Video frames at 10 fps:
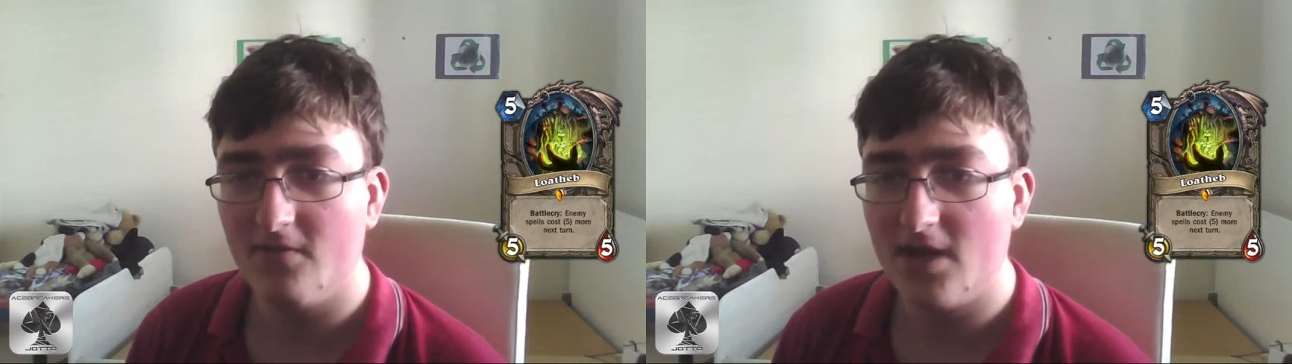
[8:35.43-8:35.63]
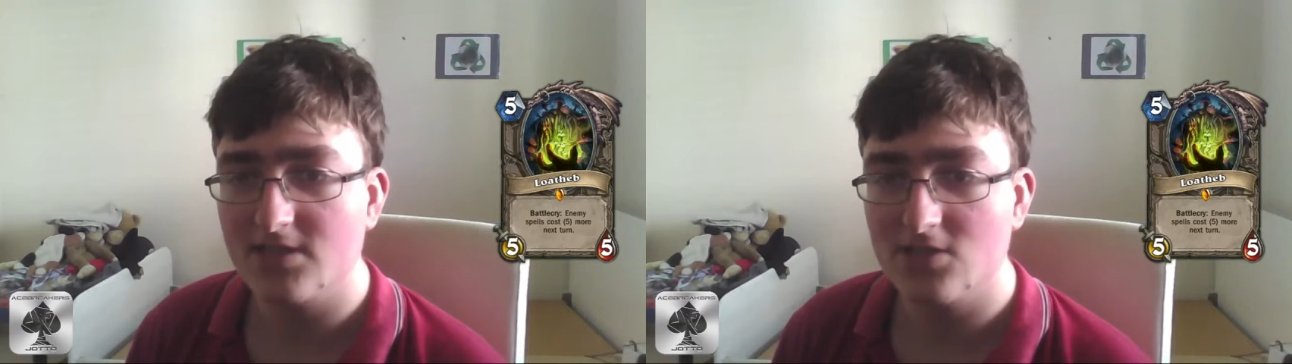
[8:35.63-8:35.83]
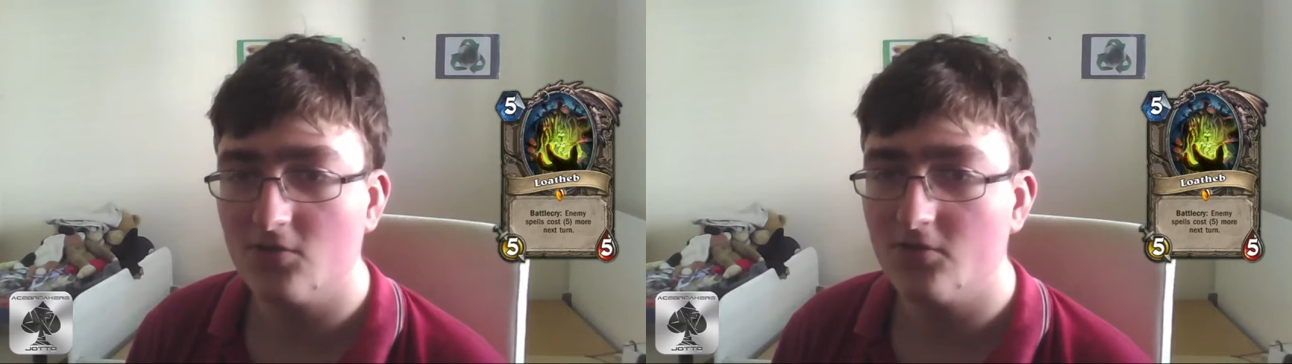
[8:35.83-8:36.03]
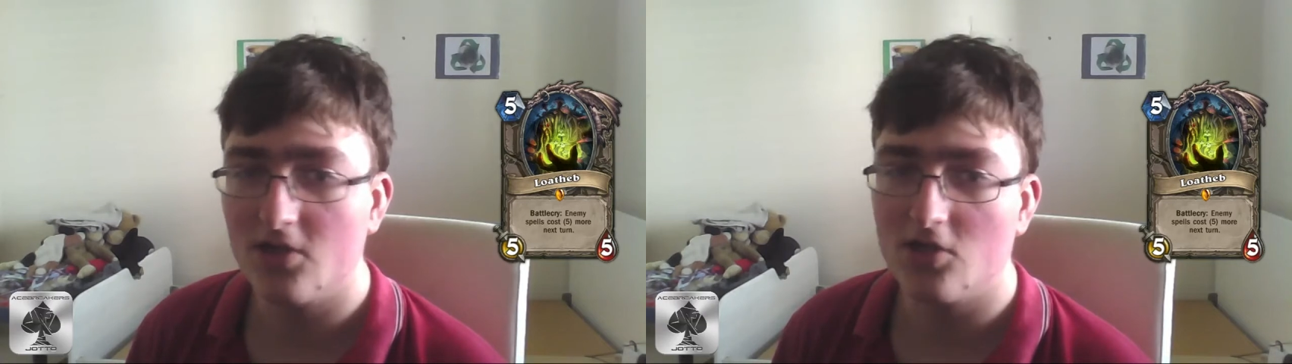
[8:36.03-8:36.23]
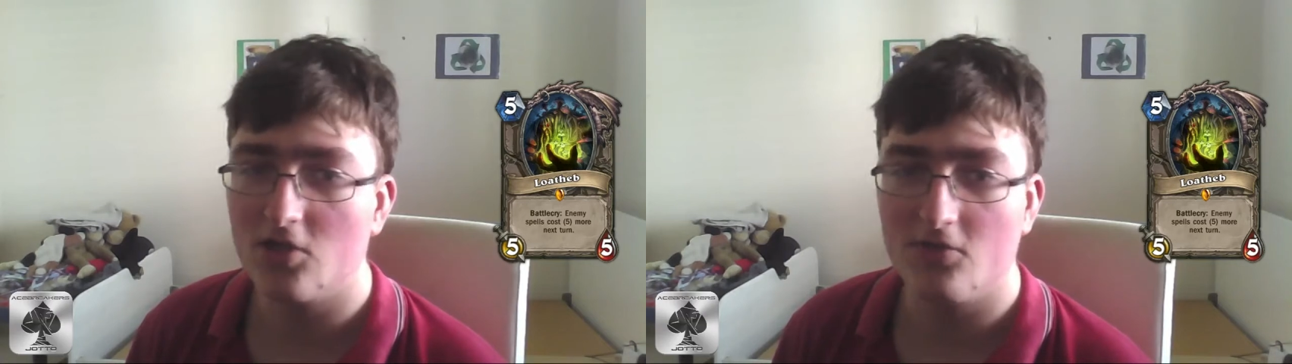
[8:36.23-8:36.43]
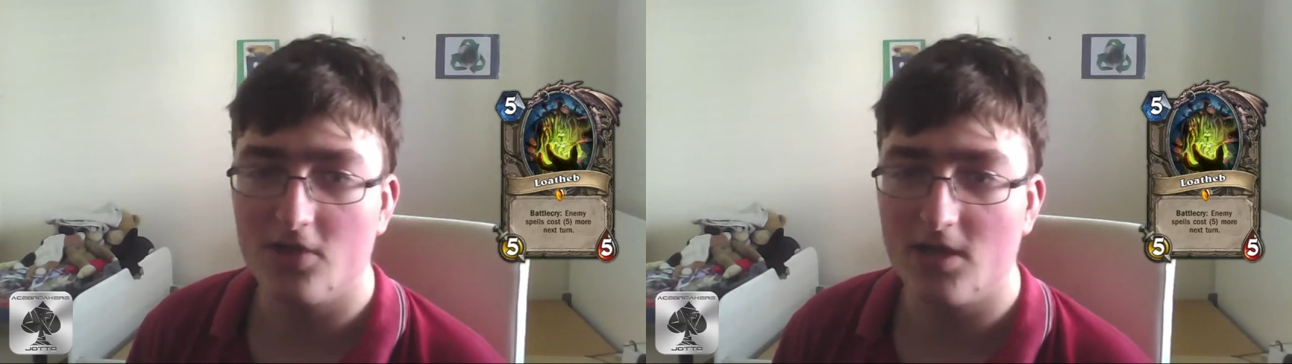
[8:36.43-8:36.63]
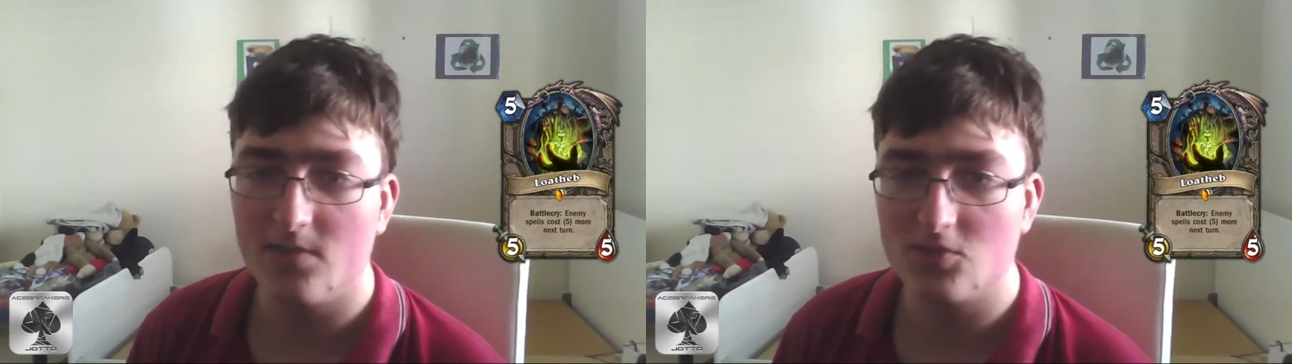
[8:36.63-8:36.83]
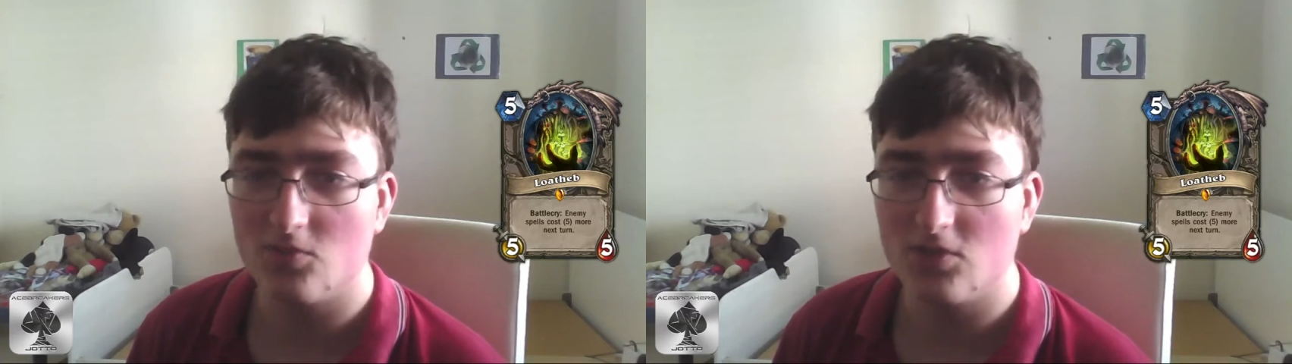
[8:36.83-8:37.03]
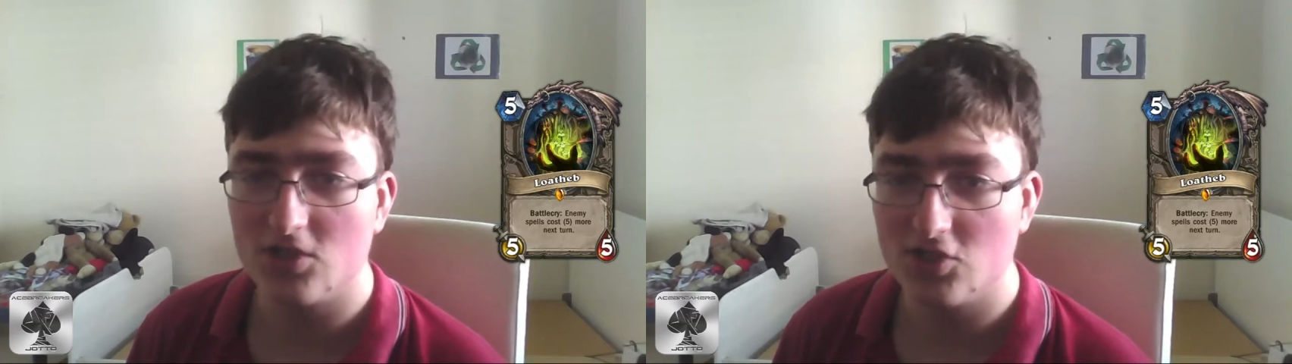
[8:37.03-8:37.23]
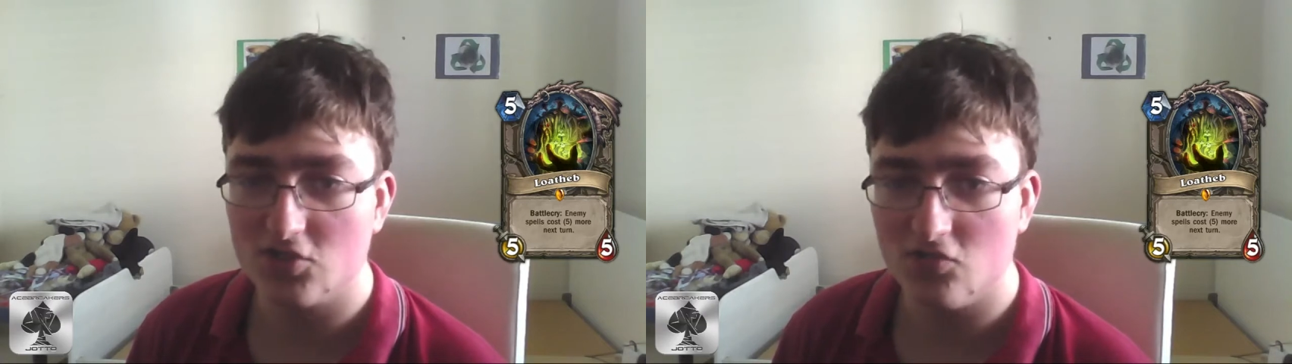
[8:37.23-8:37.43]
I still think Loatheb is one of the
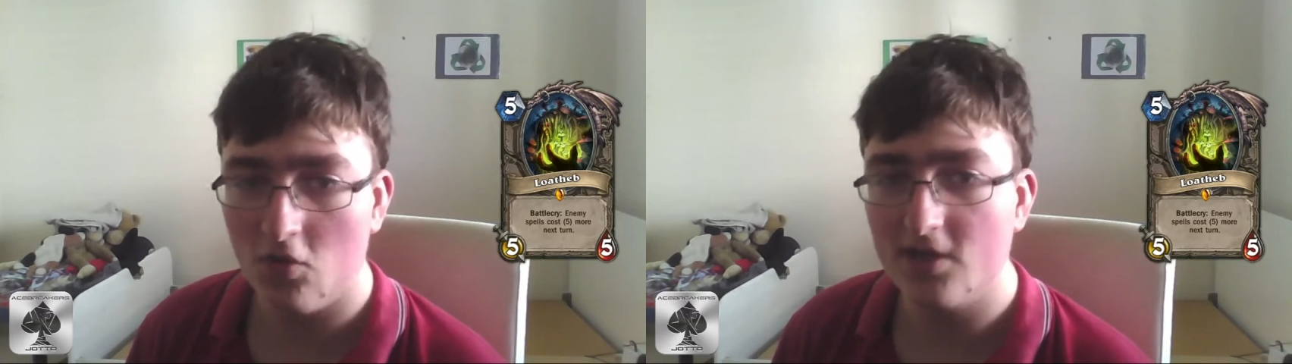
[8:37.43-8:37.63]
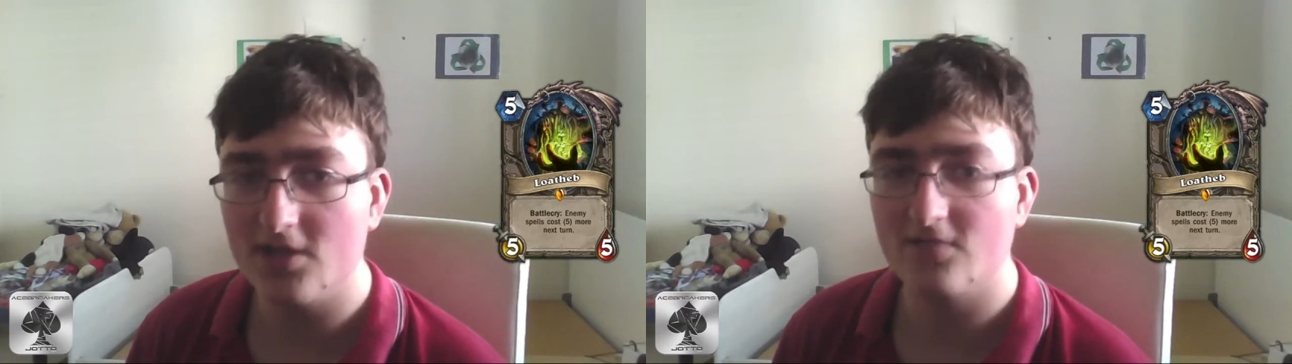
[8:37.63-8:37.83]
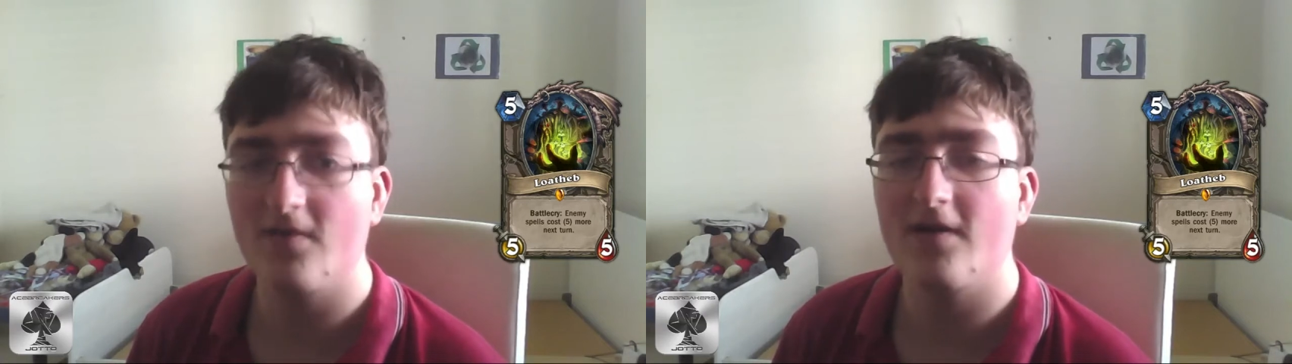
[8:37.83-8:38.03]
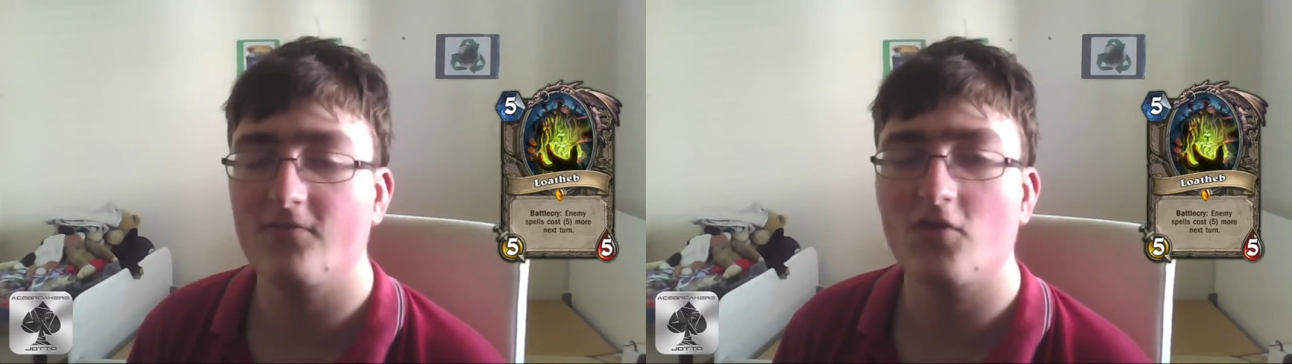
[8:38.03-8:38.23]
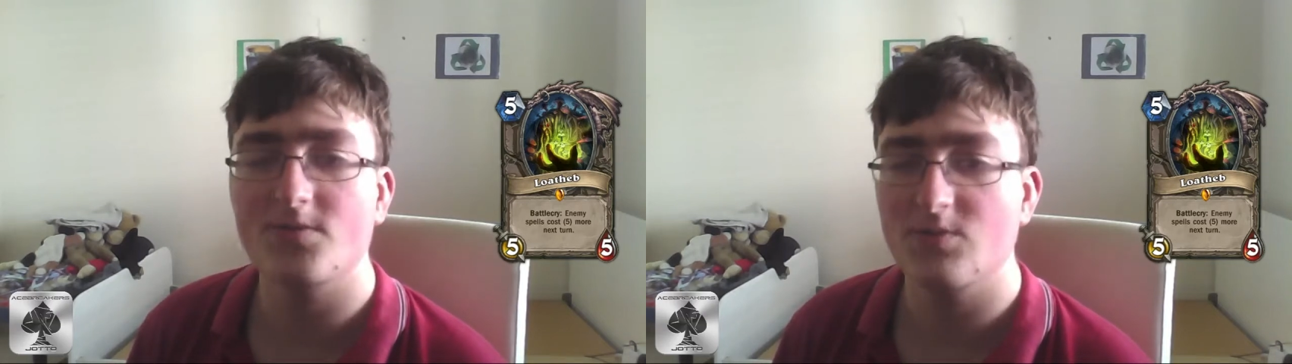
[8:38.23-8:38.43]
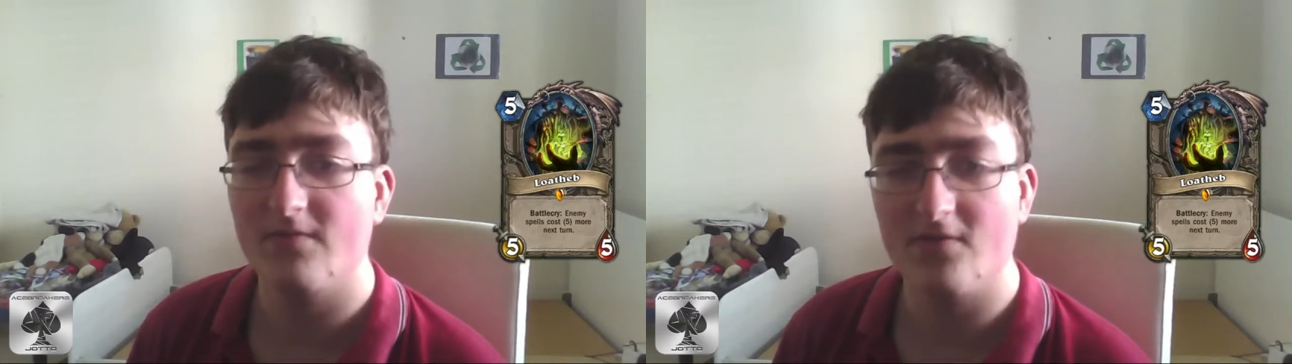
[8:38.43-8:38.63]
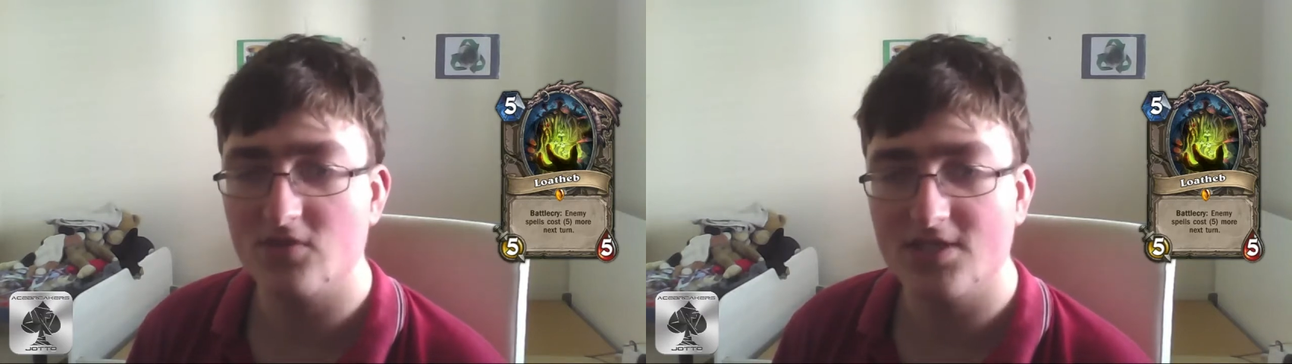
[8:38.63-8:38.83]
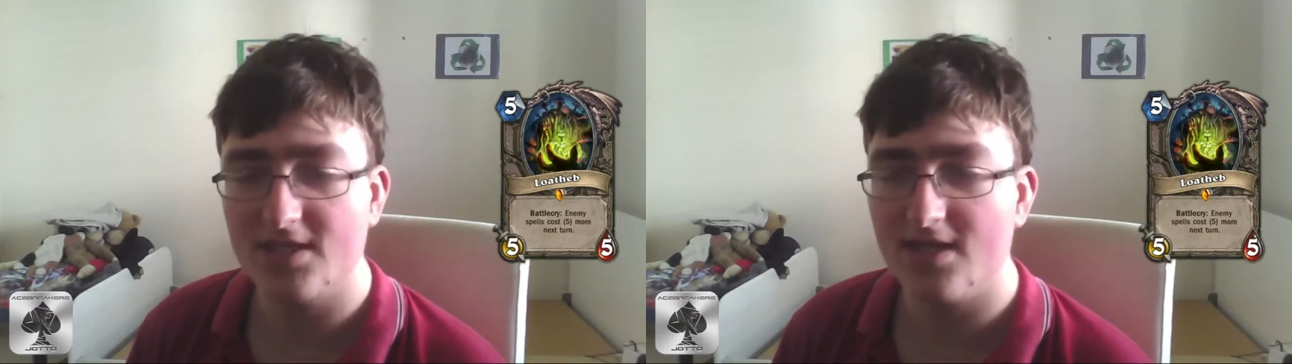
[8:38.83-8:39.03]
strongest 5-drops we've ever seen.